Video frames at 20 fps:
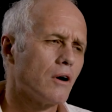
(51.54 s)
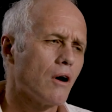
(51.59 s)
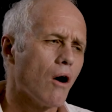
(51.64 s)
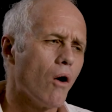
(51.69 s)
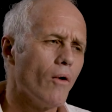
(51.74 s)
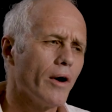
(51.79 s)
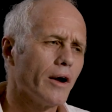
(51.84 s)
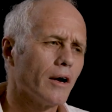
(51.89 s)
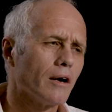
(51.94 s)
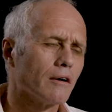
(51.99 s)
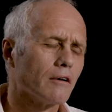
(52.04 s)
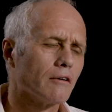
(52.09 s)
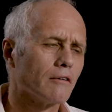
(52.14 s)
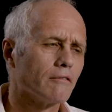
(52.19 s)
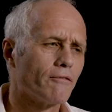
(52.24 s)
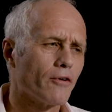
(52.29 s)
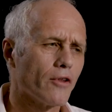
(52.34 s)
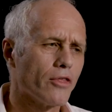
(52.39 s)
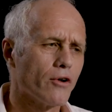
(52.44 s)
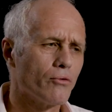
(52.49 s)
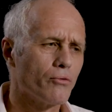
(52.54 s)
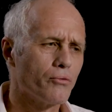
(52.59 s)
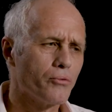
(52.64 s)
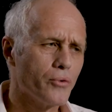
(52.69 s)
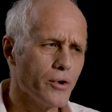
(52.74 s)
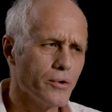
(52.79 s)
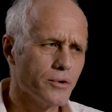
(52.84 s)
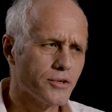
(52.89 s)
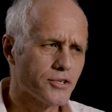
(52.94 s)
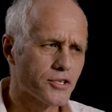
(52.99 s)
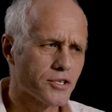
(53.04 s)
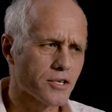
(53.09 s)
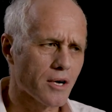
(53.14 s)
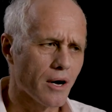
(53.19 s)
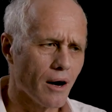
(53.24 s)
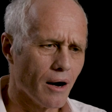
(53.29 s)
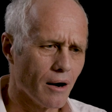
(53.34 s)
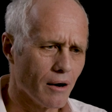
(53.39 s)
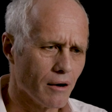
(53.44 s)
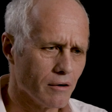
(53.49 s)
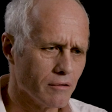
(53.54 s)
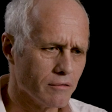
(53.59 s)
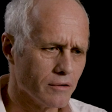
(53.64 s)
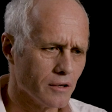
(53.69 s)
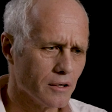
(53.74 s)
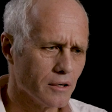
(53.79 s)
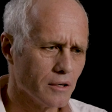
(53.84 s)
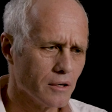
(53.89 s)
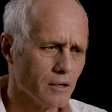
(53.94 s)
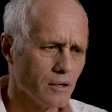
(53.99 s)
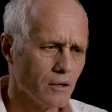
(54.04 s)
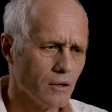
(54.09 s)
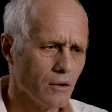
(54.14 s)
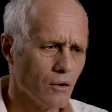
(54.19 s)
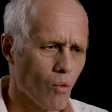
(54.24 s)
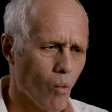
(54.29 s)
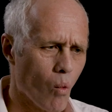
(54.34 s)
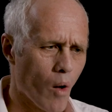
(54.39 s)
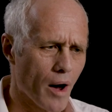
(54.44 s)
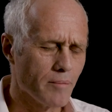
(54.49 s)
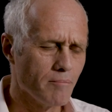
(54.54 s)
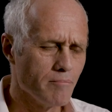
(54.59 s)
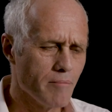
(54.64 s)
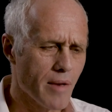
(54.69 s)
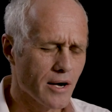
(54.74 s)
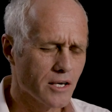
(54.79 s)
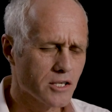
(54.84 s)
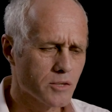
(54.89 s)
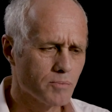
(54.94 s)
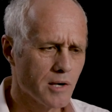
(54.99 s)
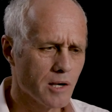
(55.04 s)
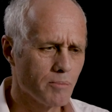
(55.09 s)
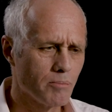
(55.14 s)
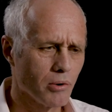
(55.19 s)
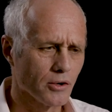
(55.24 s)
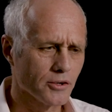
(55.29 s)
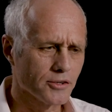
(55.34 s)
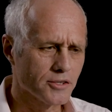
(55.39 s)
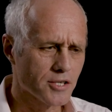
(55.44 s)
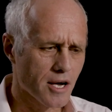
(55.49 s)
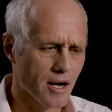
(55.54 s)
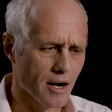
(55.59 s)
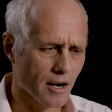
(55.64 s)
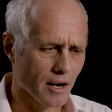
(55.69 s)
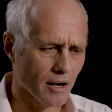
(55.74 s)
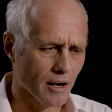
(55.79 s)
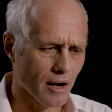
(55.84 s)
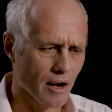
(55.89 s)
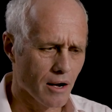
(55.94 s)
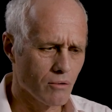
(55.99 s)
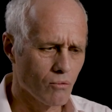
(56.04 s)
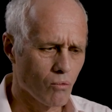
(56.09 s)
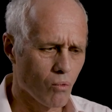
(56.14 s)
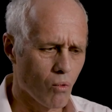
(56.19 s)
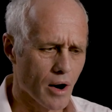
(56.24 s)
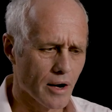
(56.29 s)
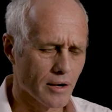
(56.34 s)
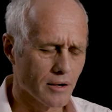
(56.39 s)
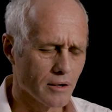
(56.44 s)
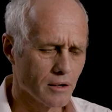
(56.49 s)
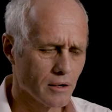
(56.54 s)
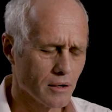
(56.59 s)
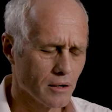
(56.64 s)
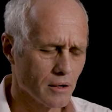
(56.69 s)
going for the roots of what makes people tick and what